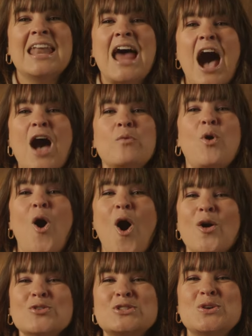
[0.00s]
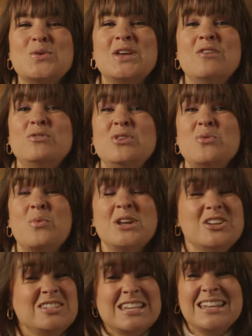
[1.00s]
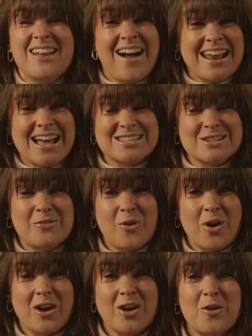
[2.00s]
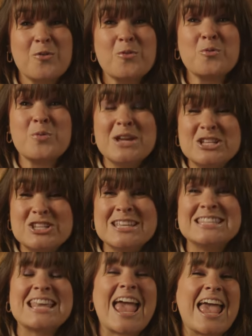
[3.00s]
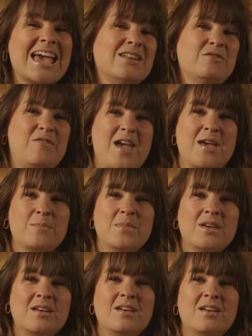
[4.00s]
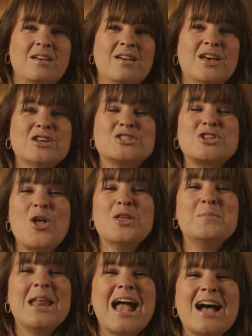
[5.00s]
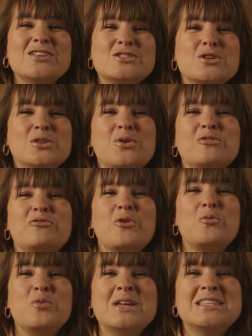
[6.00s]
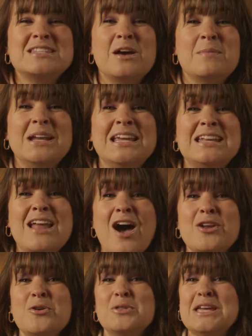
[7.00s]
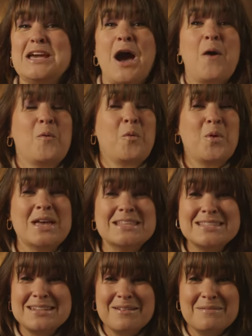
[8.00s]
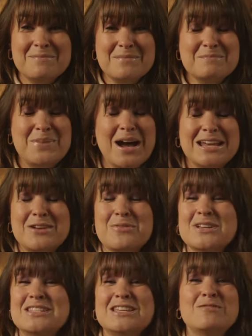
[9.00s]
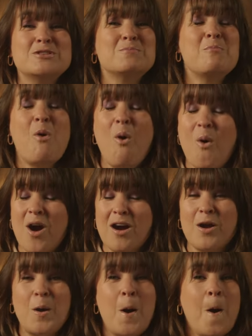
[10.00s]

And I will also give you what you did not ask for, riches and fame.'" Solomon asked the Lord for wisdom, and he not only got wisdom, but he received more